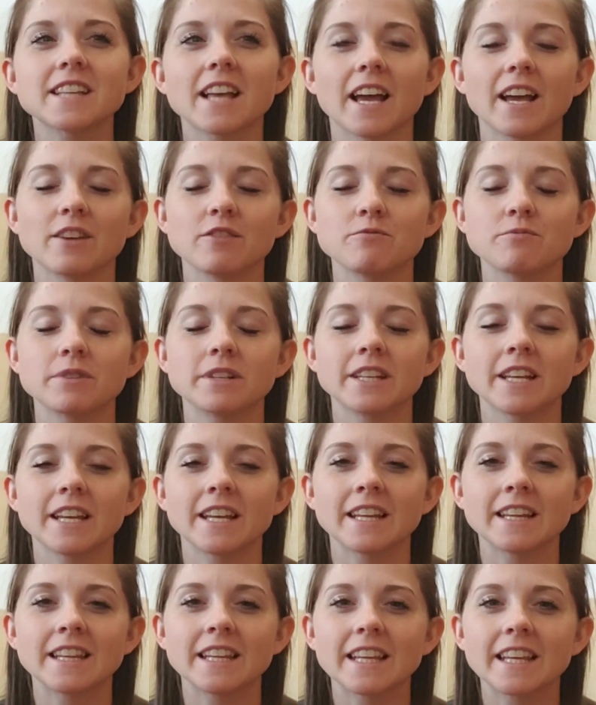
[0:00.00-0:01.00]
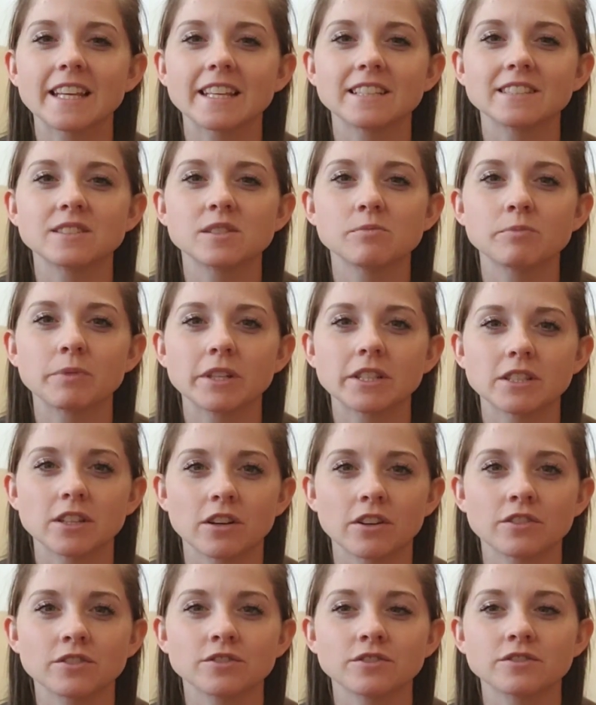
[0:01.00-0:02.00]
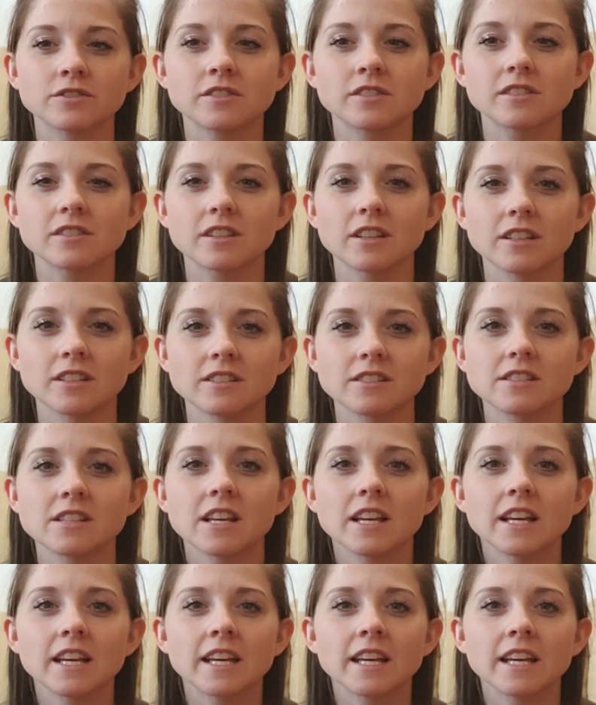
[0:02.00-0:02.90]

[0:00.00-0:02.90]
I've been getting the kids McDonald's because